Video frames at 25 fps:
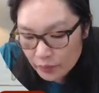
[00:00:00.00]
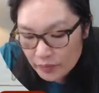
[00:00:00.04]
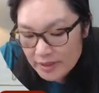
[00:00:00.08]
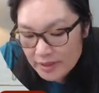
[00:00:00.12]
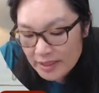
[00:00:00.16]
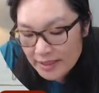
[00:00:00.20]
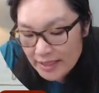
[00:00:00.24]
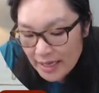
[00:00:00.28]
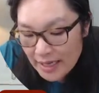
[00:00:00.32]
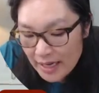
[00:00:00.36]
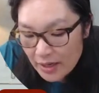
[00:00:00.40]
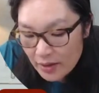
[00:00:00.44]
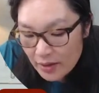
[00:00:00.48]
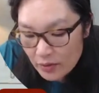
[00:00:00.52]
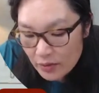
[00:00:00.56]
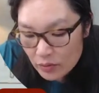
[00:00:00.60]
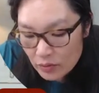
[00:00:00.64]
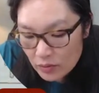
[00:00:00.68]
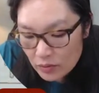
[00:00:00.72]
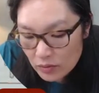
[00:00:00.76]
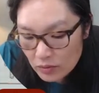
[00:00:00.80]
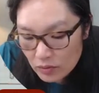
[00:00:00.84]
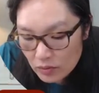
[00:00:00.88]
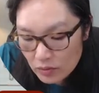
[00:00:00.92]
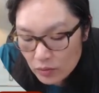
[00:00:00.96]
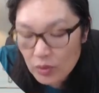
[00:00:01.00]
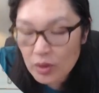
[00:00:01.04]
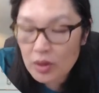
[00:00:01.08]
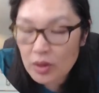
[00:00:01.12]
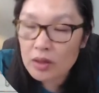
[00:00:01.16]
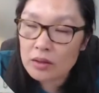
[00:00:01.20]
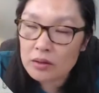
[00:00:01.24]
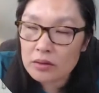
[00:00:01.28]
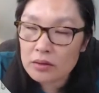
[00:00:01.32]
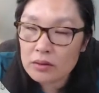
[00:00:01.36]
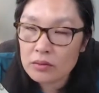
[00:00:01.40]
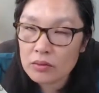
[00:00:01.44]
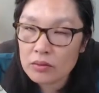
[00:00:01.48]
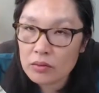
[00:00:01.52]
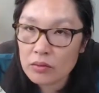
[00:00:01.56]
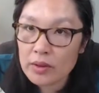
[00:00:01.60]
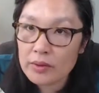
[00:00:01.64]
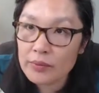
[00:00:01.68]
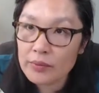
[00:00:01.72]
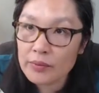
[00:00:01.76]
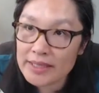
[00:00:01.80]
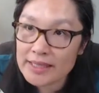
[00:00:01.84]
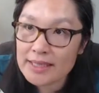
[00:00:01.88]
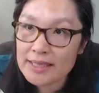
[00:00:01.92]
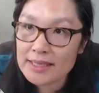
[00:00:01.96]
today,
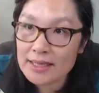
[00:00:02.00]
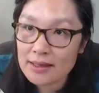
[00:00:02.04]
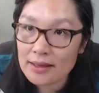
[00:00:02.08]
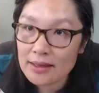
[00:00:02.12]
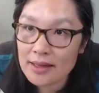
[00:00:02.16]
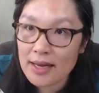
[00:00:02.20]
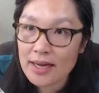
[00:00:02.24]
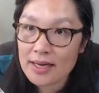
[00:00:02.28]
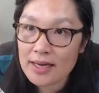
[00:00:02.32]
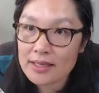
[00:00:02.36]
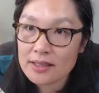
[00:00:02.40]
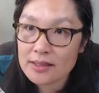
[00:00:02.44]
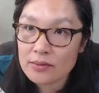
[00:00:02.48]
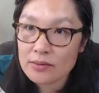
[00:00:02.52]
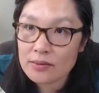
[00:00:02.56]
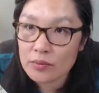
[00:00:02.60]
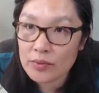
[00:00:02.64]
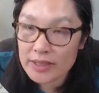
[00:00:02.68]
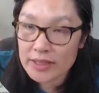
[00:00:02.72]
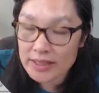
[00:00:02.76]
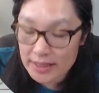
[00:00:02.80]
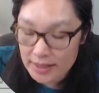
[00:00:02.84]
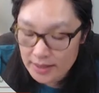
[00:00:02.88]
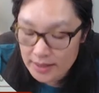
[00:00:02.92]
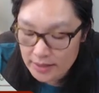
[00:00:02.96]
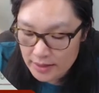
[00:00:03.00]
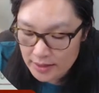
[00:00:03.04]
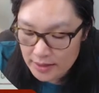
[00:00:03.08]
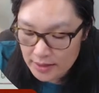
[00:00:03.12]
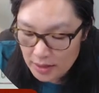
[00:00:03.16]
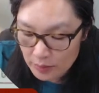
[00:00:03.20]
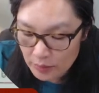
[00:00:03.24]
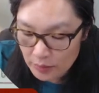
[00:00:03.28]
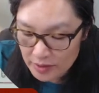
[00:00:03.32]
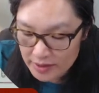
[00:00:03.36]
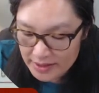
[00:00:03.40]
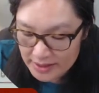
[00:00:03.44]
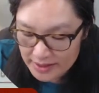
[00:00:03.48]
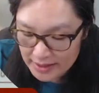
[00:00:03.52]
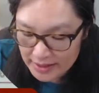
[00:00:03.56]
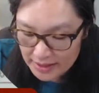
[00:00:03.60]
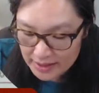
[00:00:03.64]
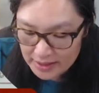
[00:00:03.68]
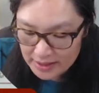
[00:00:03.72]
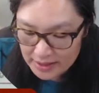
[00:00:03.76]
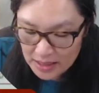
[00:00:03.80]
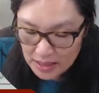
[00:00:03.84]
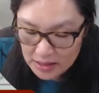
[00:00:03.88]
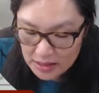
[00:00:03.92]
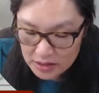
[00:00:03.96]
when we did the class, we did the number
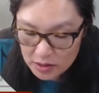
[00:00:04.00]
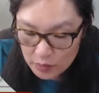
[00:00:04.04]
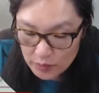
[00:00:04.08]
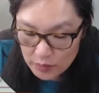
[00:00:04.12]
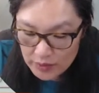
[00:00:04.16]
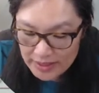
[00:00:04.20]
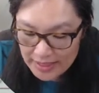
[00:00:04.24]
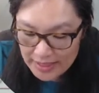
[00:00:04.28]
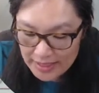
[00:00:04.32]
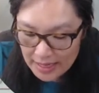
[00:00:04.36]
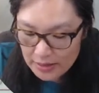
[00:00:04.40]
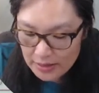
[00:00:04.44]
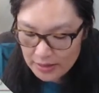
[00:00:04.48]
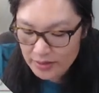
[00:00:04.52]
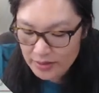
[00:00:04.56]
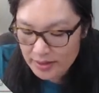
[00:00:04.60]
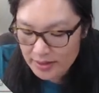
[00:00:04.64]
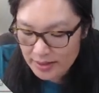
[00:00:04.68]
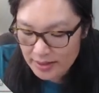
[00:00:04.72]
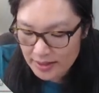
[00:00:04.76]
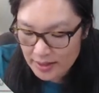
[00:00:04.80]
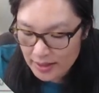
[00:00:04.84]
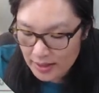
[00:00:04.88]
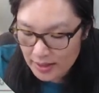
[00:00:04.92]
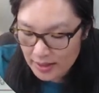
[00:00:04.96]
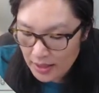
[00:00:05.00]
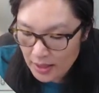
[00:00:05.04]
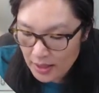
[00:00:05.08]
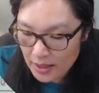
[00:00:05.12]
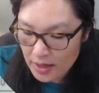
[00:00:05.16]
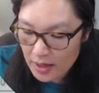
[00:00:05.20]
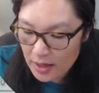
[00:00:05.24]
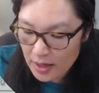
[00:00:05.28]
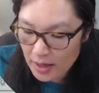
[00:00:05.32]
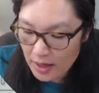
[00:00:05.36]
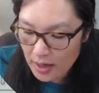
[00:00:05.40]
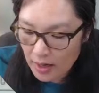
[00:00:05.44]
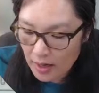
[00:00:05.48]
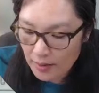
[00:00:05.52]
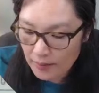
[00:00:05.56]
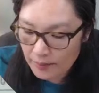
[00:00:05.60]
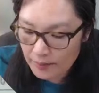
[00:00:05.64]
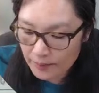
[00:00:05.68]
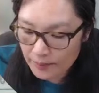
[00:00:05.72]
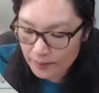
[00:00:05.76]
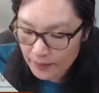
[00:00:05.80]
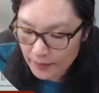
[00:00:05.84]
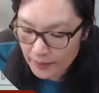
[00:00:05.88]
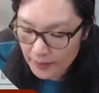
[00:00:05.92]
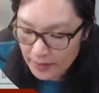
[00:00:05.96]
6. And so we counted the
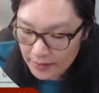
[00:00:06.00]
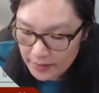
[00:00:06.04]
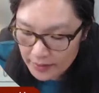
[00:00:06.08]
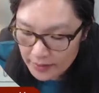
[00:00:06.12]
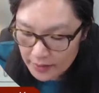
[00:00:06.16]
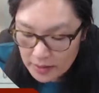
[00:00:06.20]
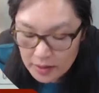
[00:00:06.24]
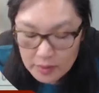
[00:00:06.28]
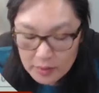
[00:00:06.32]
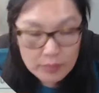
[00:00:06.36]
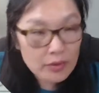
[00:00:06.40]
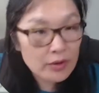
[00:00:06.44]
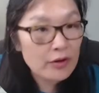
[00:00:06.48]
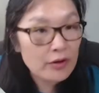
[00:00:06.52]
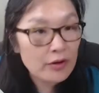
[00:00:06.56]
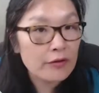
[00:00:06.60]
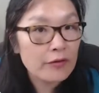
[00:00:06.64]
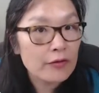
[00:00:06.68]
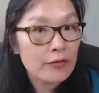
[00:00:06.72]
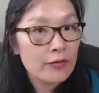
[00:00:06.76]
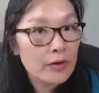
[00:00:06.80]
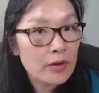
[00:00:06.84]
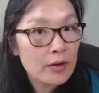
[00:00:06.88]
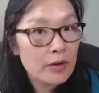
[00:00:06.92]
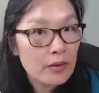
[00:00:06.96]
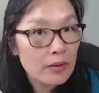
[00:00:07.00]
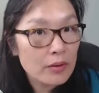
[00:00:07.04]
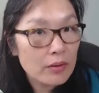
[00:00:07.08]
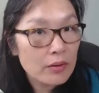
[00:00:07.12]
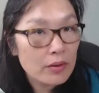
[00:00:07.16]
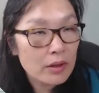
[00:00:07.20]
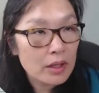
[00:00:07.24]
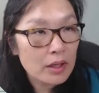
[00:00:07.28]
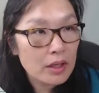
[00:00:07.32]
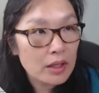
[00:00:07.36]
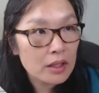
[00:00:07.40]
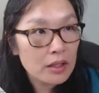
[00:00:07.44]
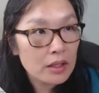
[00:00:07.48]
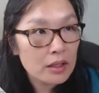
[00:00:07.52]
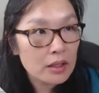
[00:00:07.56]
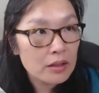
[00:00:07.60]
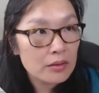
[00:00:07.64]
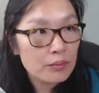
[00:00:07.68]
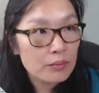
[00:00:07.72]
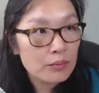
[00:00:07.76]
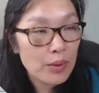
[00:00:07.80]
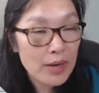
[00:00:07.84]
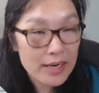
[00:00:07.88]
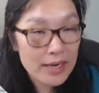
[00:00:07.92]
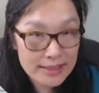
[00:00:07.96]
number of
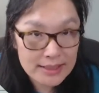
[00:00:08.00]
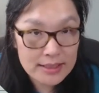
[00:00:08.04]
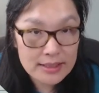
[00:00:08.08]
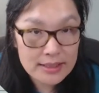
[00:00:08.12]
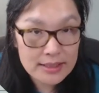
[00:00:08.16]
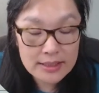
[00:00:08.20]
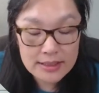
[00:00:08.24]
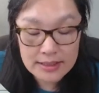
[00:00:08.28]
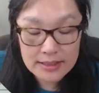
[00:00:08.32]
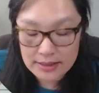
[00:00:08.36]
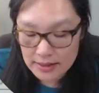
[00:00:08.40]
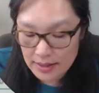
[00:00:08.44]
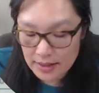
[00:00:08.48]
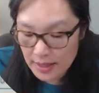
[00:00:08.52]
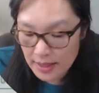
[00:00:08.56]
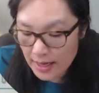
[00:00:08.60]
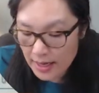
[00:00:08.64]
presents,